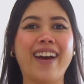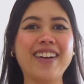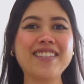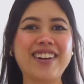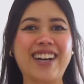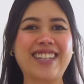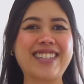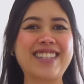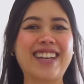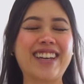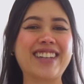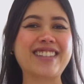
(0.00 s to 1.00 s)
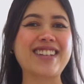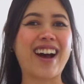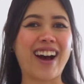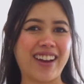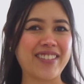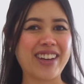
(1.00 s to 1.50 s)
Hey friends, it's
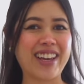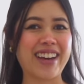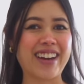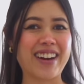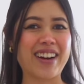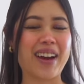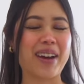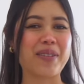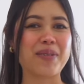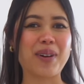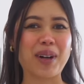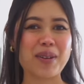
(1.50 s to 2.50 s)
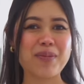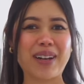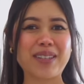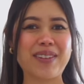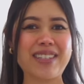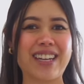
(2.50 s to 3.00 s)
Ivy here and welcome back
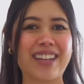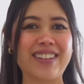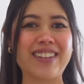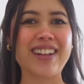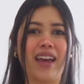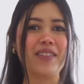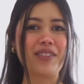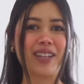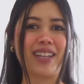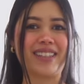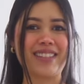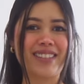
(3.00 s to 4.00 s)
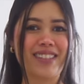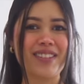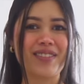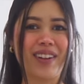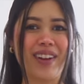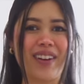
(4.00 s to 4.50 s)
to my channel. If you clicked onto this
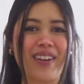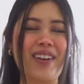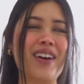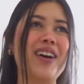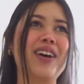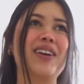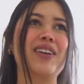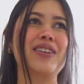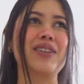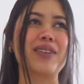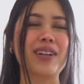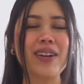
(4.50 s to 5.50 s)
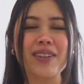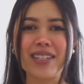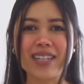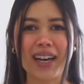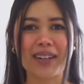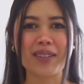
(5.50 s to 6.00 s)
video, you already know the
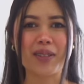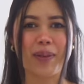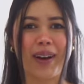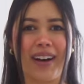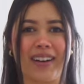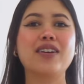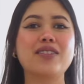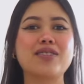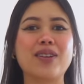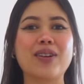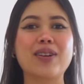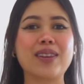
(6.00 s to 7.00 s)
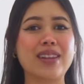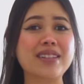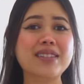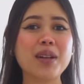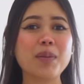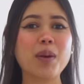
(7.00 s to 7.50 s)
title is about. So this is
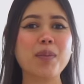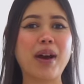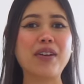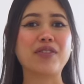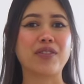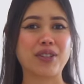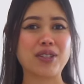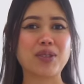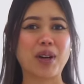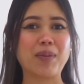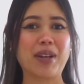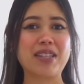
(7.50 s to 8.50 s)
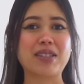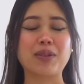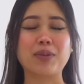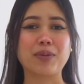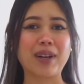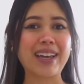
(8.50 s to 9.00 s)
going to be my first
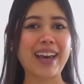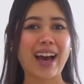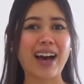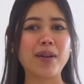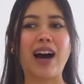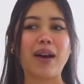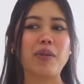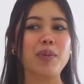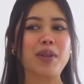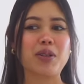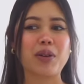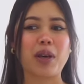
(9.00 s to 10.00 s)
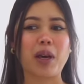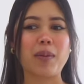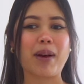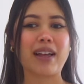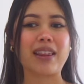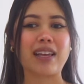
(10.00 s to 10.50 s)
trimester recap. I will be talking
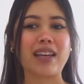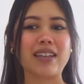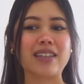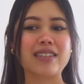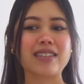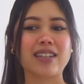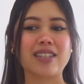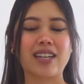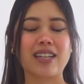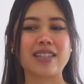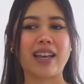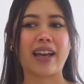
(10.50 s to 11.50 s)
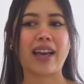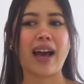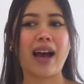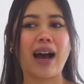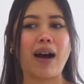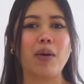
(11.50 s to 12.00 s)
about things such as like
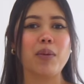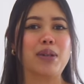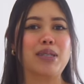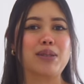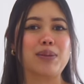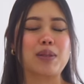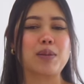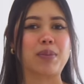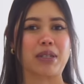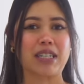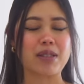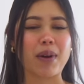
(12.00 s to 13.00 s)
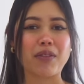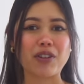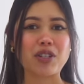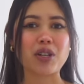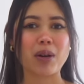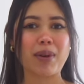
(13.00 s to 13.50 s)
how it was to experience my
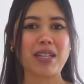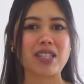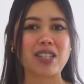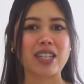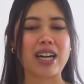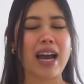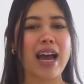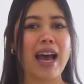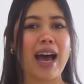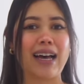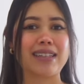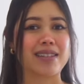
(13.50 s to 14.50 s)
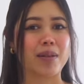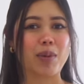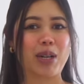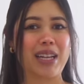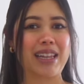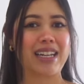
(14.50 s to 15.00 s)
first trimester as
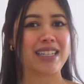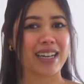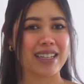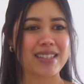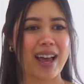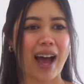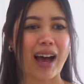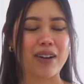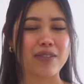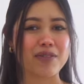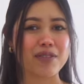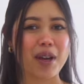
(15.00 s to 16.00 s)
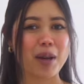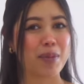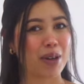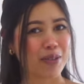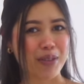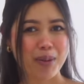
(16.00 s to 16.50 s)
somebody that does have
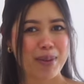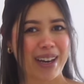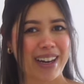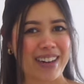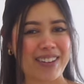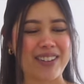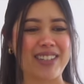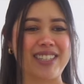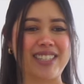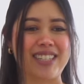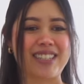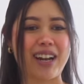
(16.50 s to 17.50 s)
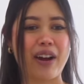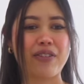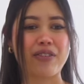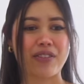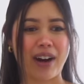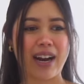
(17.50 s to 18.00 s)
emetophobia or is just
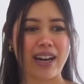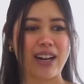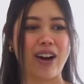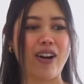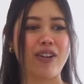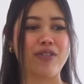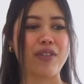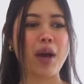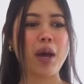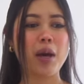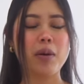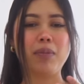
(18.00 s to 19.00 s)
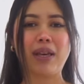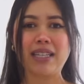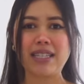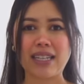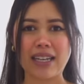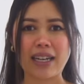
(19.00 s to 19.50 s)
afraid of being
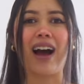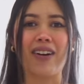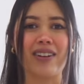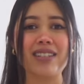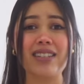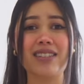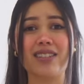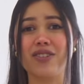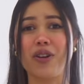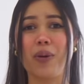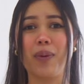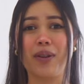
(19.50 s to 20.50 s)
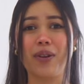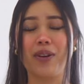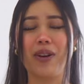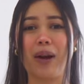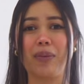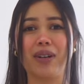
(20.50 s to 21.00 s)
sick. I honestly didn't know whether or
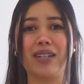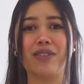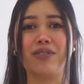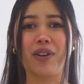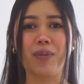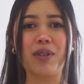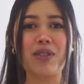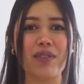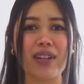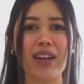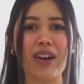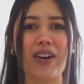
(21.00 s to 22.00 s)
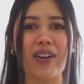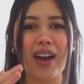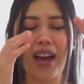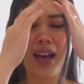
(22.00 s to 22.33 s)
not I wanted to film this video